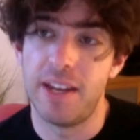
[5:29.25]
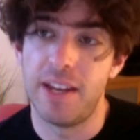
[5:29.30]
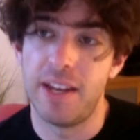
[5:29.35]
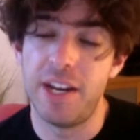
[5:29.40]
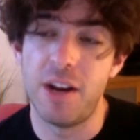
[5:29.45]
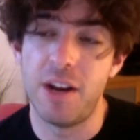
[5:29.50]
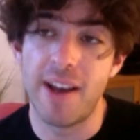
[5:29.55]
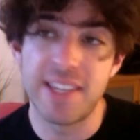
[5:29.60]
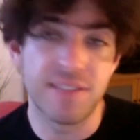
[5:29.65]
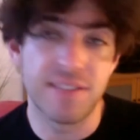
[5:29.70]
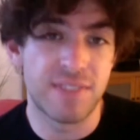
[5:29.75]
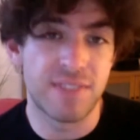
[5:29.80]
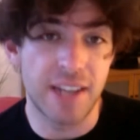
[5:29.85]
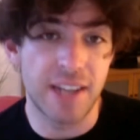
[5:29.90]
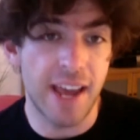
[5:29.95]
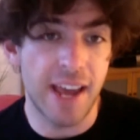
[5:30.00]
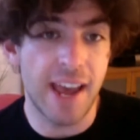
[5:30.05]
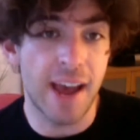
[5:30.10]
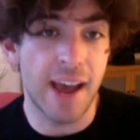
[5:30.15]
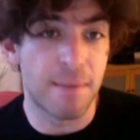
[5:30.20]
You know, as of
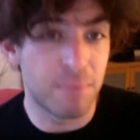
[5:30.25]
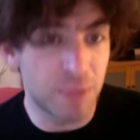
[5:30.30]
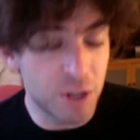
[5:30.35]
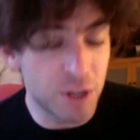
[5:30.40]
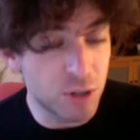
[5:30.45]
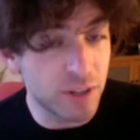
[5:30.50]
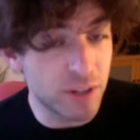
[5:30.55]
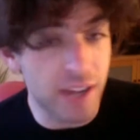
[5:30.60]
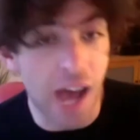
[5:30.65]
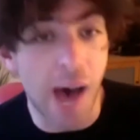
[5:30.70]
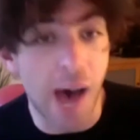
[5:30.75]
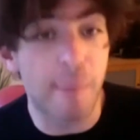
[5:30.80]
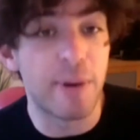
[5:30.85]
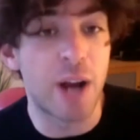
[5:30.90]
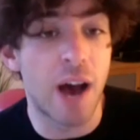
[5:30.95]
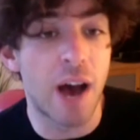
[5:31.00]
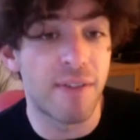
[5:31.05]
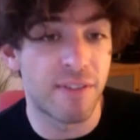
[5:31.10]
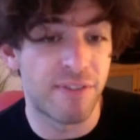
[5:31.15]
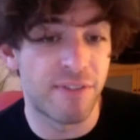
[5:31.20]
today, I'm literally
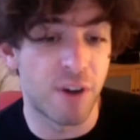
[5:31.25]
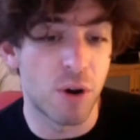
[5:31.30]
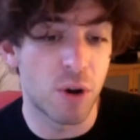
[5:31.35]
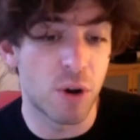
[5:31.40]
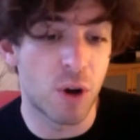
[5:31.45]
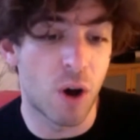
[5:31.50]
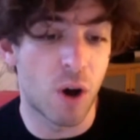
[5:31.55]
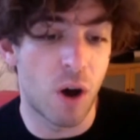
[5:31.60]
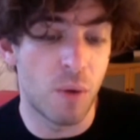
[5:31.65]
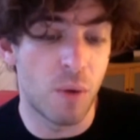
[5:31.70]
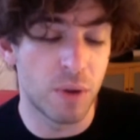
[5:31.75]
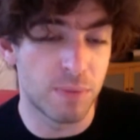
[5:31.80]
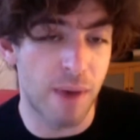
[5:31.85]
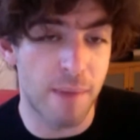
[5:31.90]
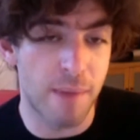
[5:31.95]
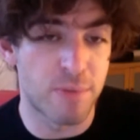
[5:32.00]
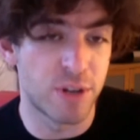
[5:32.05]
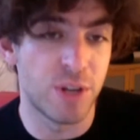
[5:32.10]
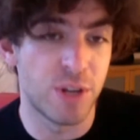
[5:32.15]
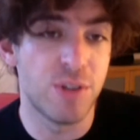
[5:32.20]
hopping off a phone call with
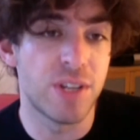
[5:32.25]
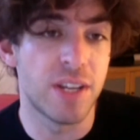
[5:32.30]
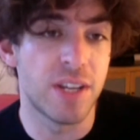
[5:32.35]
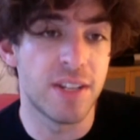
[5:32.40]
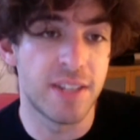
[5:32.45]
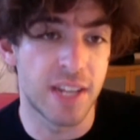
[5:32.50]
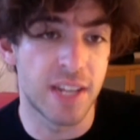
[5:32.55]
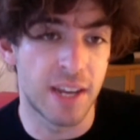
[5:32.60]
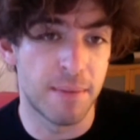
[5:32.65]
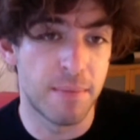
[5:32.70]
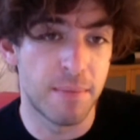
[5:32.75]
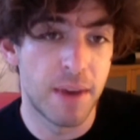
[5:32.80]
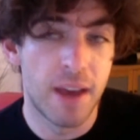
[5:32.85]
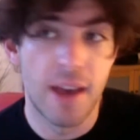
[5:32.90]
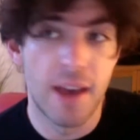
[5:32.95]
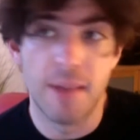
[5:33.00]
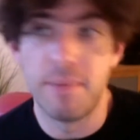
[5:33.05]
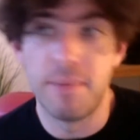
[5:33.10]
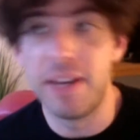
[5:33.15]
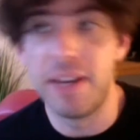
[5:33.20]
my producing team
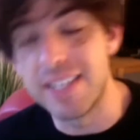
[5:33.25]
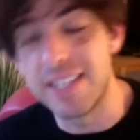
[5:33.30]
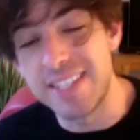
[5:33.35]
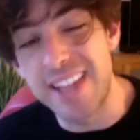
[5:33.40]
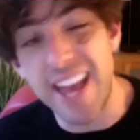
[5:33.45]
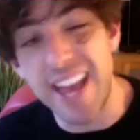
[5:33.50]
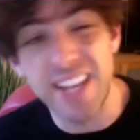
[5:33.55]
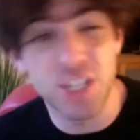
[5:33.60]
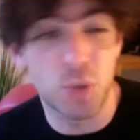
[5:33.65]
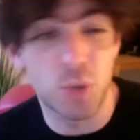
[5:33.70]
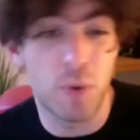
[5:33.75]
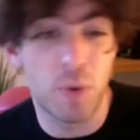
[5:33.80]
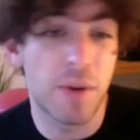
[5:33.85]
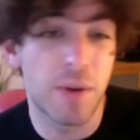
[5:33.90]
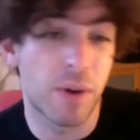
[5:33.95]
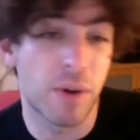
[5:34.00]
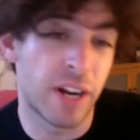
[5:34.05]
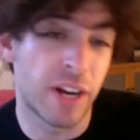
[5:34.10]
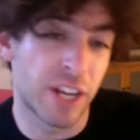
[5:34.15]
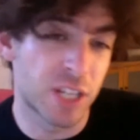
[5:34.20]
because next
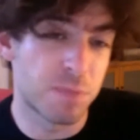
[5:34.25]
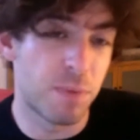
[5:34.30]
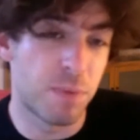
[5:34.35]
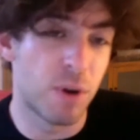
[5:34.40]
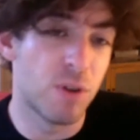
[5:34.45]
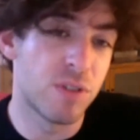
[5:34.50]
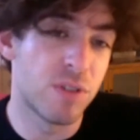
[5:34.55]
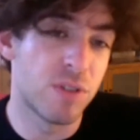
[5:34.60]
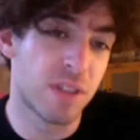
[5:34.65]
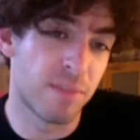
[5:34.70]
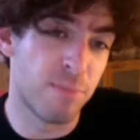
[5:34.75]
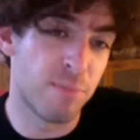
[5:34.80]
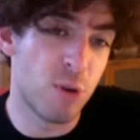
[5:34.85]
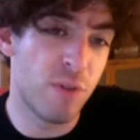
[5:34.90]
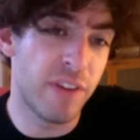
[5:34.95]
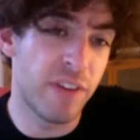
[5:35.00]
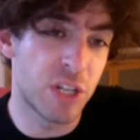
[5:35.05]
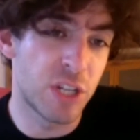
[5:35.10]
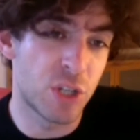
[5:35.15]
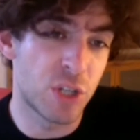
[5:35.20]
week we're going to expose the
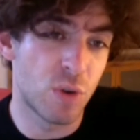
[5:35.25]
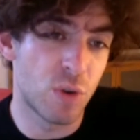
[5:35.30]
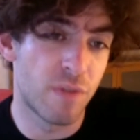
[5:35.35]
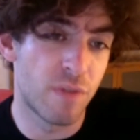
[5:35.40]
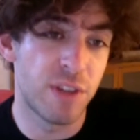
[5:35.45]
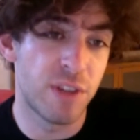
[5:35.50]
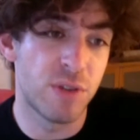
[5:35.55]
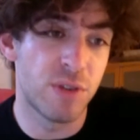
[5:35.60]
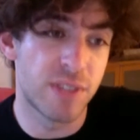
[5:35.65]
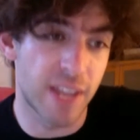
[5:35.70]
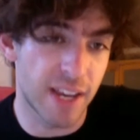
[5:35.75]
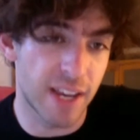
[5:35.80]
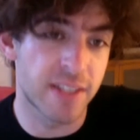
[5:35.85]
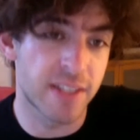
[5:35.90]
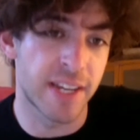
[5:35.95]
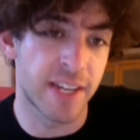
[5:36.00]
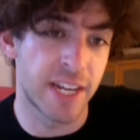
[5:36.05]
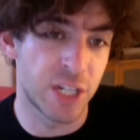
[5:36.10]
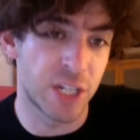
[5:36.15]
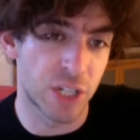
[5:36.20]
movie to a few
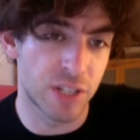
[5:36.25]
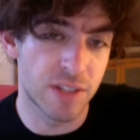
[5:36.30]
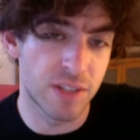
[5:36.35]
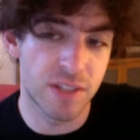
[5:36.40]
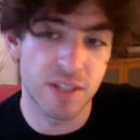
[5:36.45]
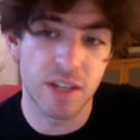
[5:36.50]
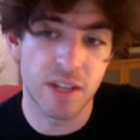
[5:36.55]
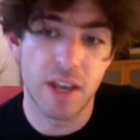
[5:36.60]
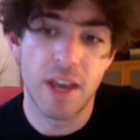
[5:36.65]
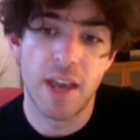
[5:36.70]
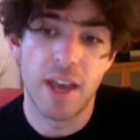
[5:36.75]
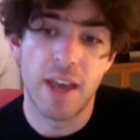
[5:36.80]
sales agents.